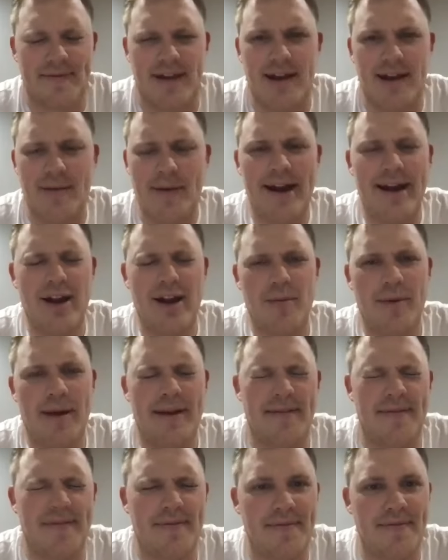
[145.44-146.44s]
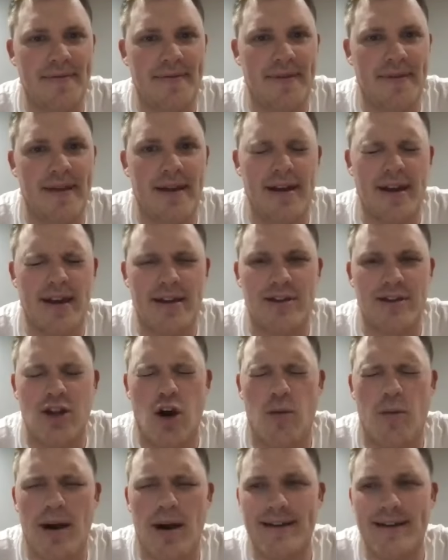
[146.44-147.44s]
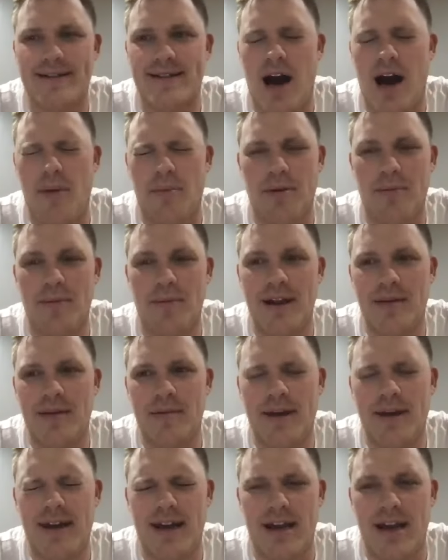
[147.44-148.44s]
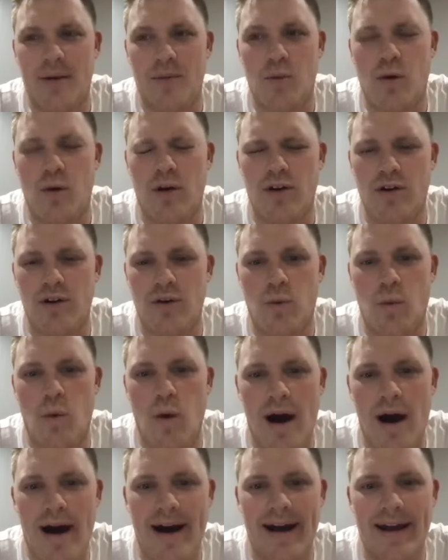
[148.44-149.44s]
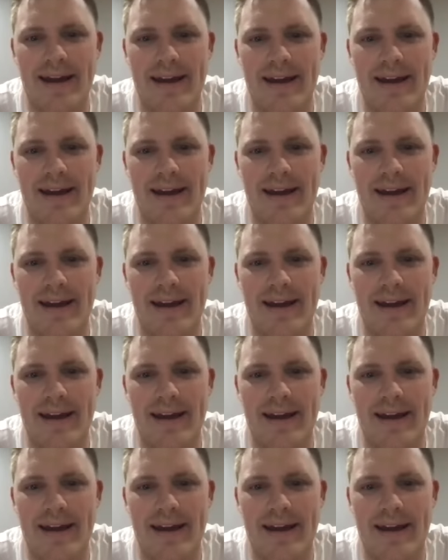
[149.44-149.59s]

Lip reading: Anybody hear me? Nobody's complimenting me and wondering why.